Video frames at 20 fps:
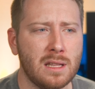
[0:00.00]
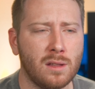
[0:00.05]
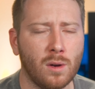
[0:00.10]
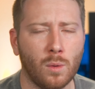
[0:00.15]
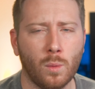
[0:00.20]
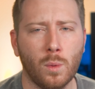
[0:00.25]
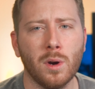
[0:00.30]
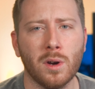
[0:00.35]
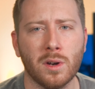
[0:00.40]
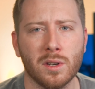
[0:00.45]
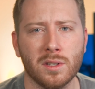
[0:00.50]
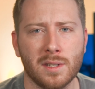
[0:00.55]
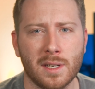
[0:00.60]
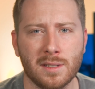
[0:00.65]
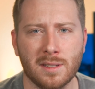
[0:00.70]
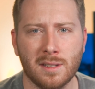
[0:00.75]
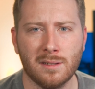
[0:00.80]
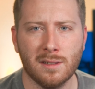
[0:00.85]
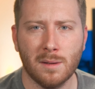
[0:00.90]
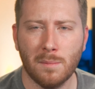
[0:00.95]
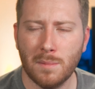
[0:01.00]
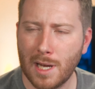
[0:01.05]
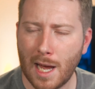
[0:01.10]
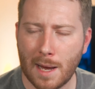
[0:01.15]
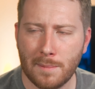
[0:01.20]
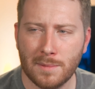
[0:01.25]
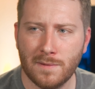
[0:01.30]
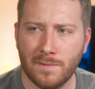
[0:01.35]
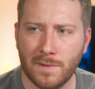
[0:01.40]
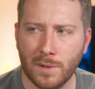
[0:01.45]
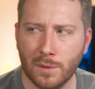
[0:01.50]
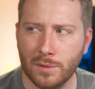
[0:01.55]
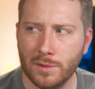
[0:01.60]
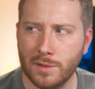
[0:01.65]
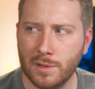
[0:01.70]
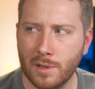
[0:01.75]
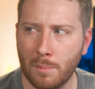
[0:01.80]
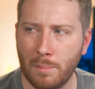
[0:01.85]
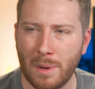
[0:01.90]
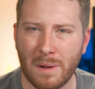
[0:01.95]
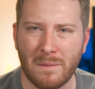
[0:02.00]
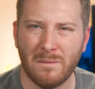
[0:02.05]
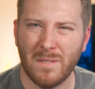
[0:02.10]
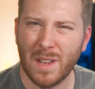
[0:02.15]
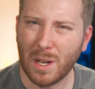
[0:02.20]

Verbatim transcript: the worst as it sometimes feels a bit